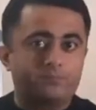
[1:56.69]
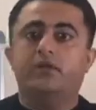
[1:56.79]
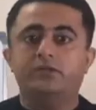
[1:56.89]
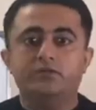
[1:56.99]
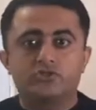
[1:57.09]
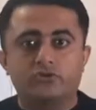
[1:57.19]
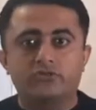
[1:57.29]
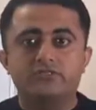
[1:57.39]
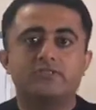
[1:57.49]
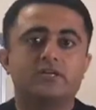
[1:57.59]
and
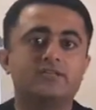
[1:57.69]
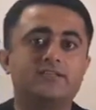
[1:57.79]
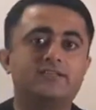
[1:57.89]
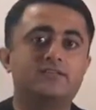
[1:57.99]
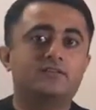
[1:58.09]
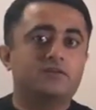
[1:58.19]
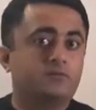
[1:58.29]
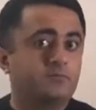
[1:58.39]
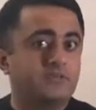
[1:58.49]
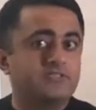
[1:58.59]
ensures that the
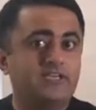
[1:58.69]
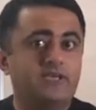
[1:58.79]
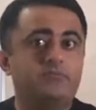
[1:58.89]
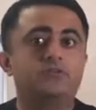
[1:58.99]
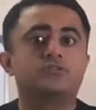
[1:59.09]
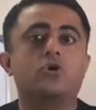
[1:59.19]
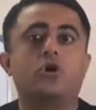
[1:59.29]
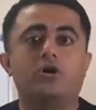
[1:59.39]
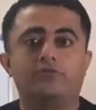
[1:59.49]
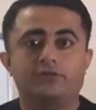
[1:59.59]
development team is
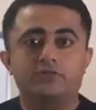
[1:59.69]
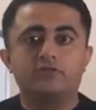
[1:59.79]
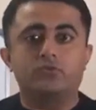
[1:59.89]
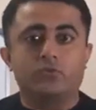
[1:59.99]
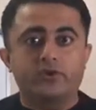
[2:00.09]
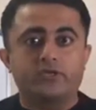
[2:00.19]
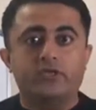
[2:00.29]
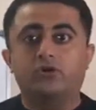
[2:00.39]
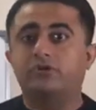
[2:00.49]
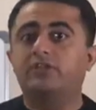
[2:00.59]
always
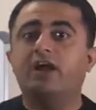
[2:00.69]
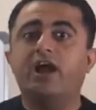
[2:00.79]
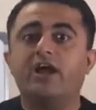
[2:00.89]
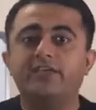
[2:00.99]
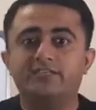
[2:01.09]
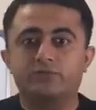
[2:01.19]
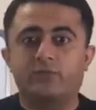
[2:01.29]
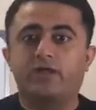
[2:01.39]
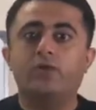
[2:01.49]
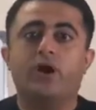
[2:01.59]
working on the highest
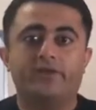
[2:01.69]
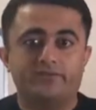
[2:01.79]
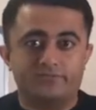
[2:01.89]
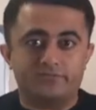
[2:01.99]
value item.